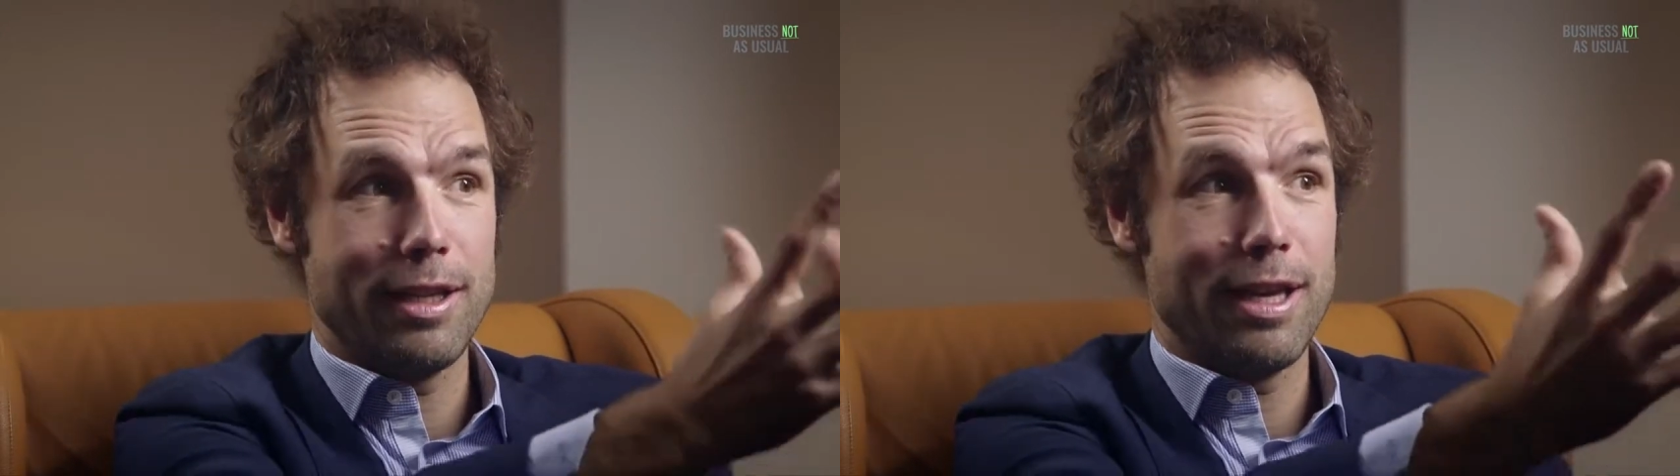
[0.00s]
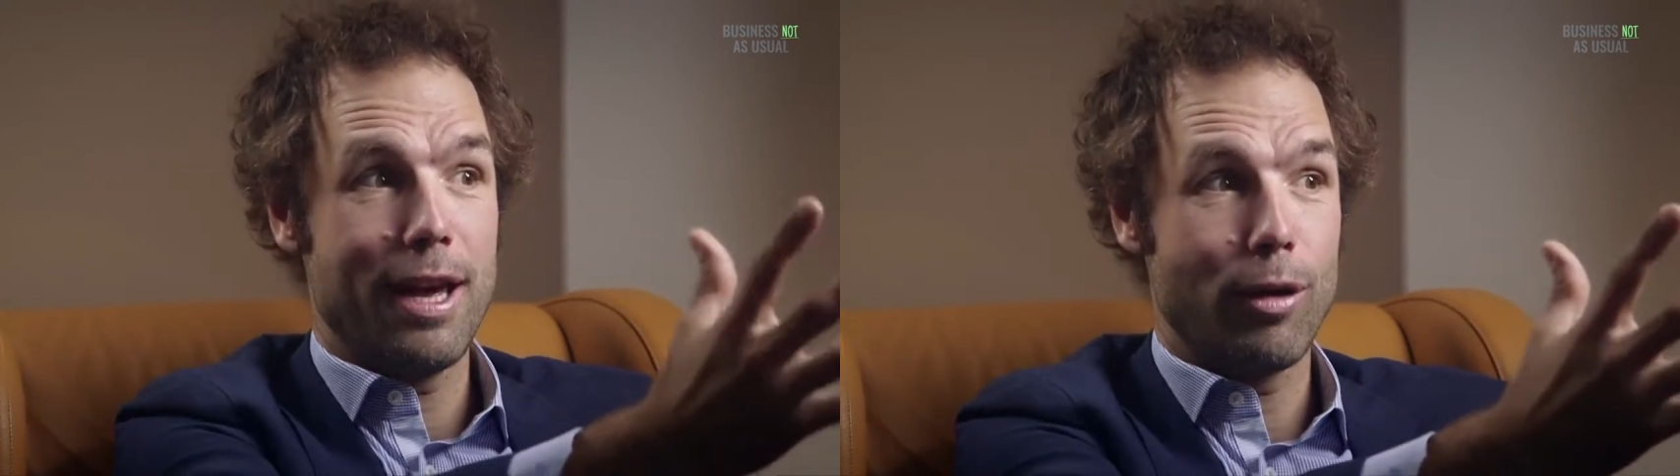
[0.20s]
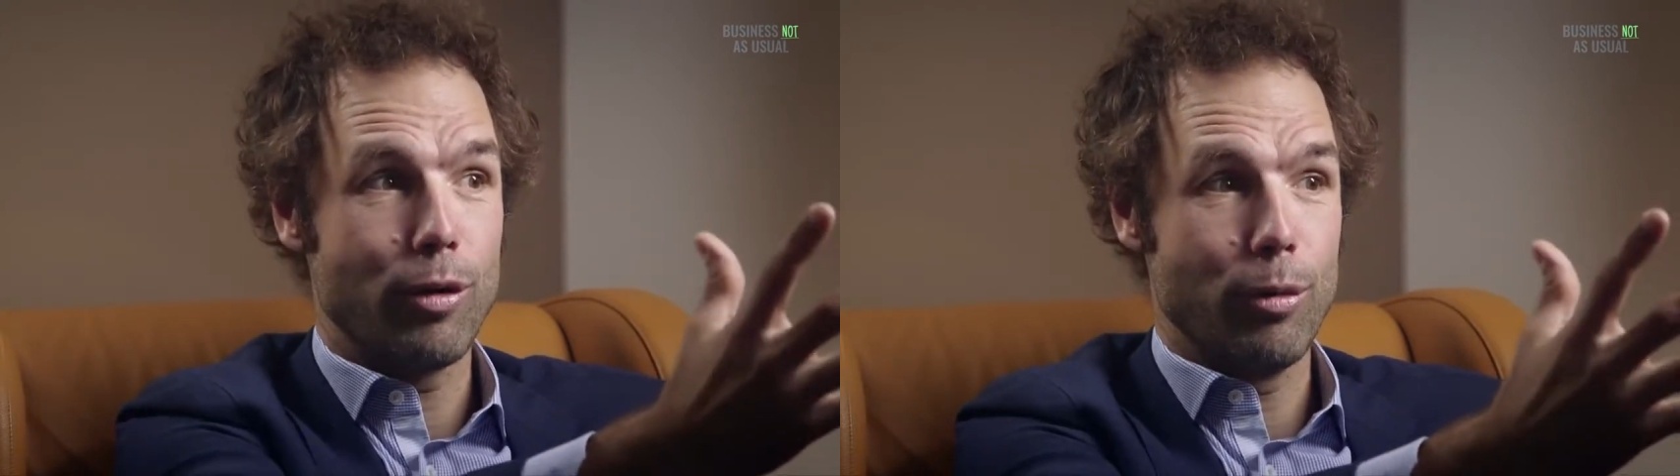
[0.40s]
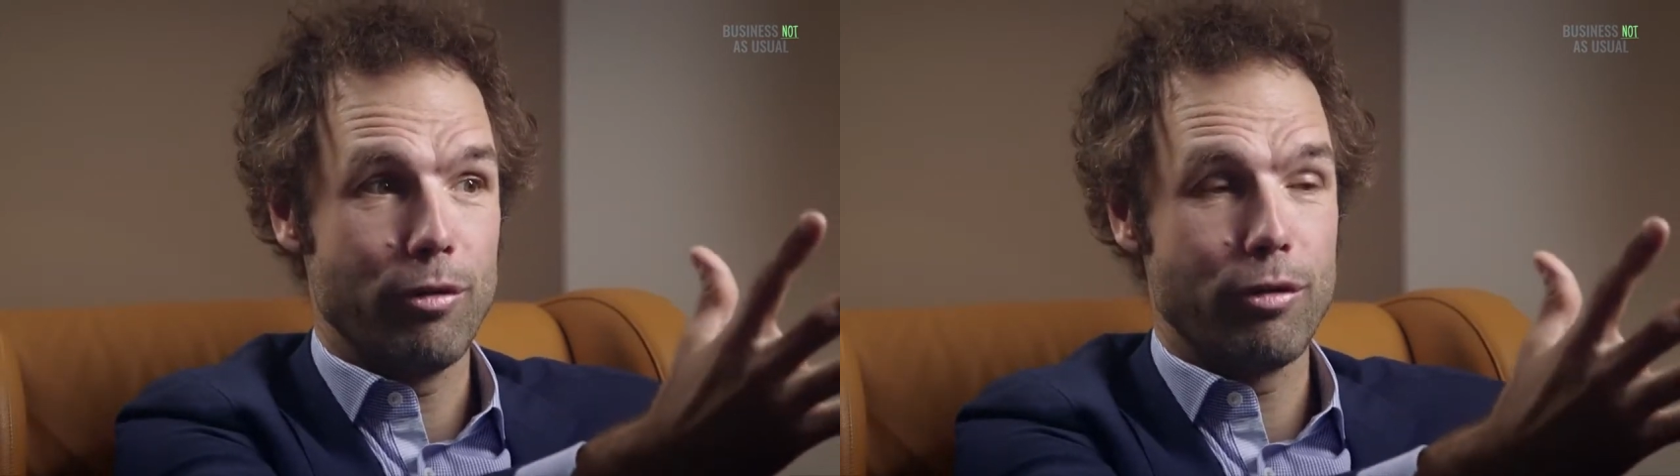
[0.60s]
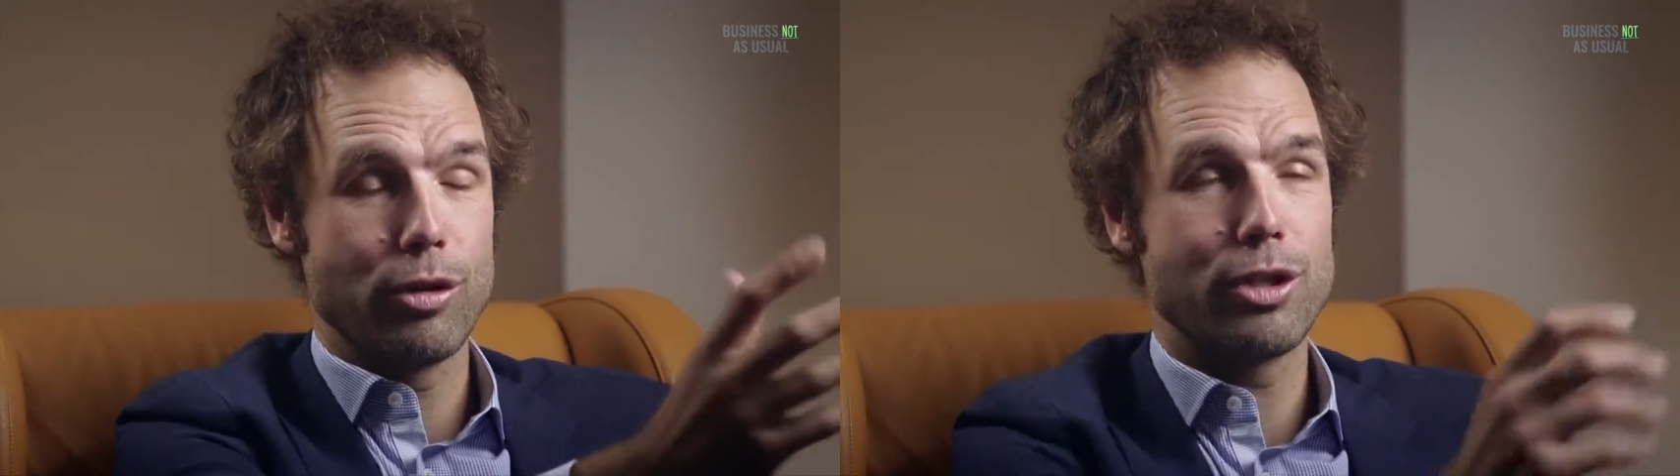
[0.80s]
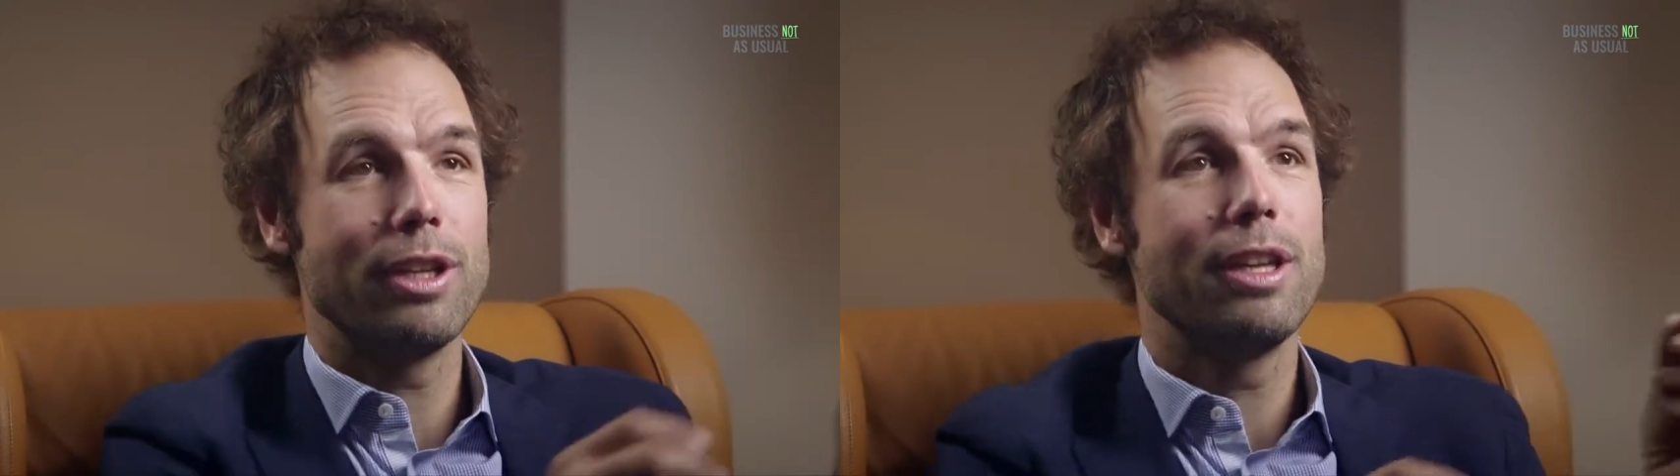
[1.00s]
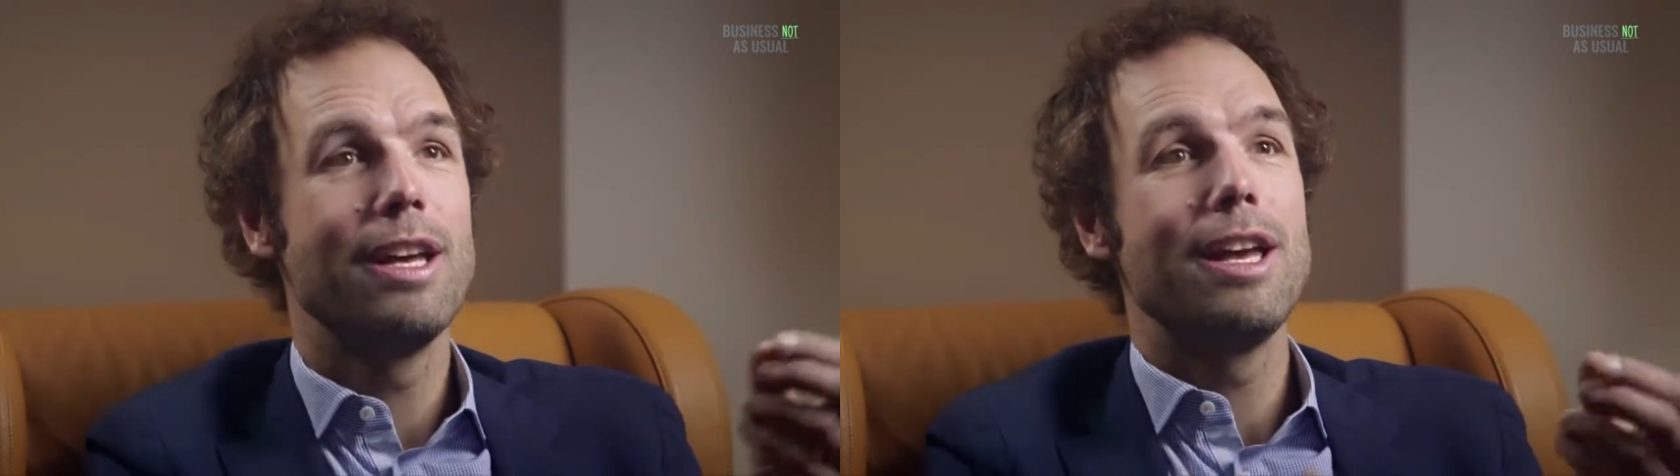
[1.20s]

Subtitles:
the algorithm aversion,